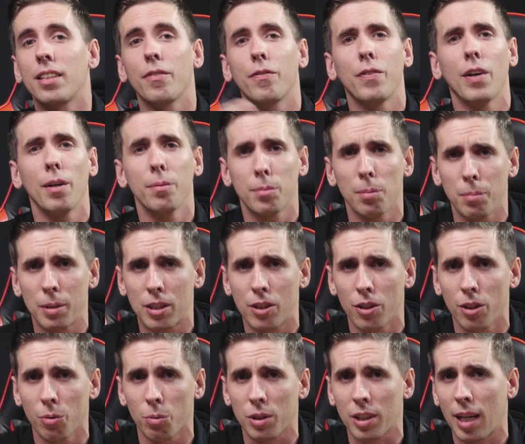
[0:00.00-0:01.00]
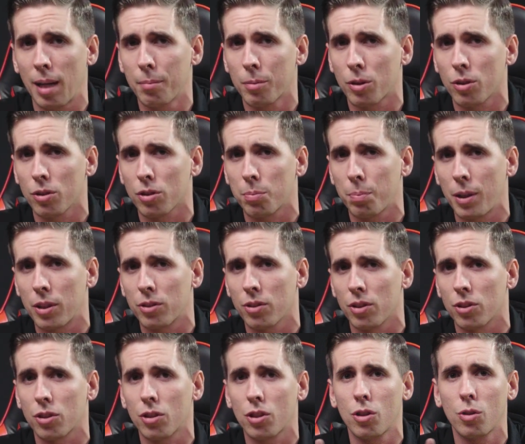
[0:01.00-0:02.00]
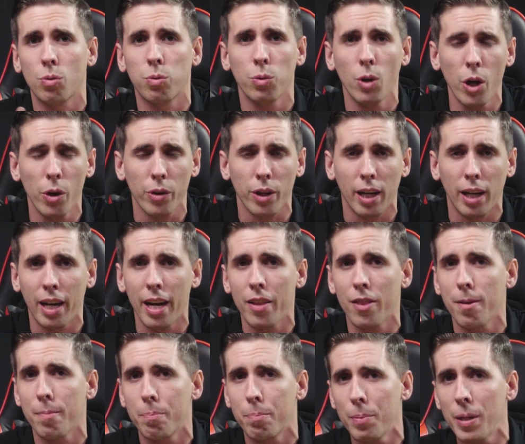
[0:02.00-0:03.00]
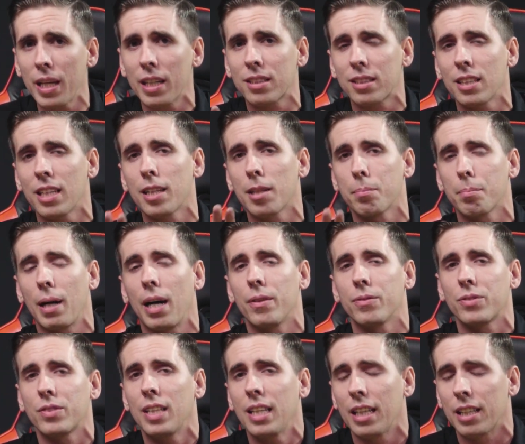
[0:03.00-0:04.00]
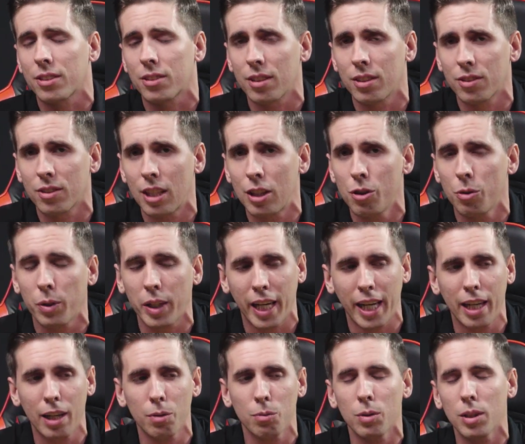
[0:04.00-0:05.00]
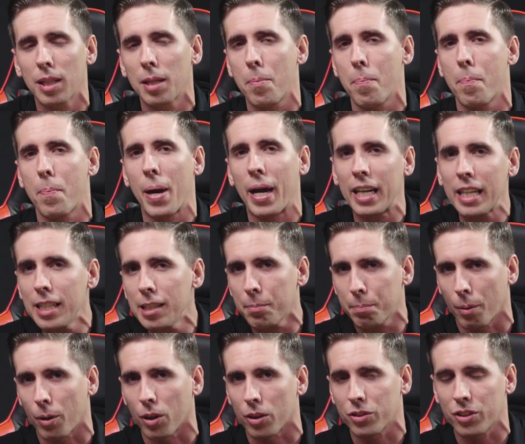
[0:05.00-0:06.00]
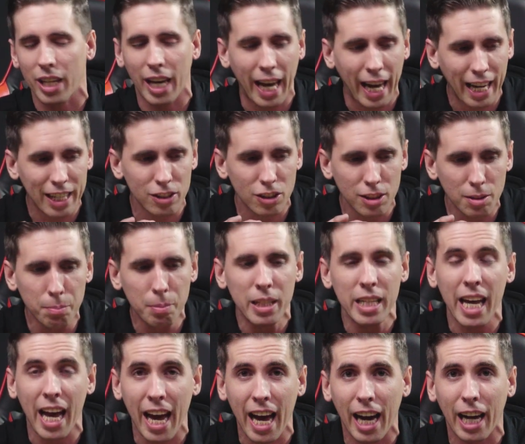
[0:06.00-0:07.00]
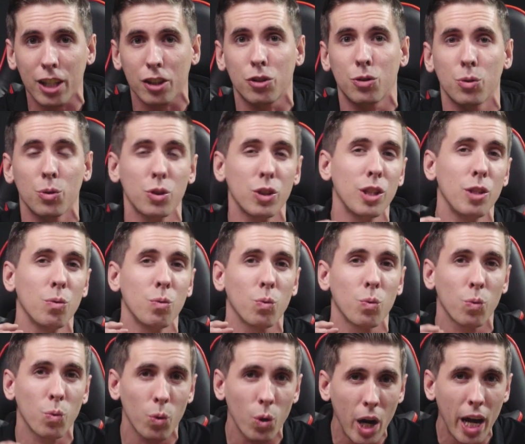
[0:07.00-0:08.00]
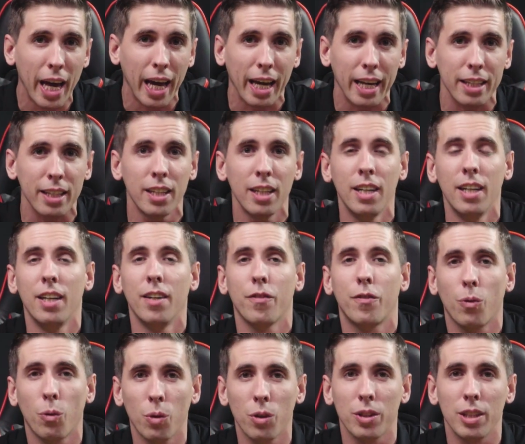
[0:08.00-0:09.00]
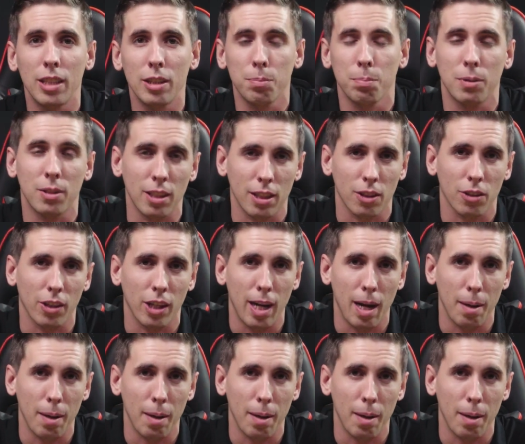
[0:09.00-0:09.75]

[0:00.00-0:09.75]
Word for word: developed the material with chemical specialist Croda, and the big thing about this is that you can't really paint parts. It has to be actually red for these particular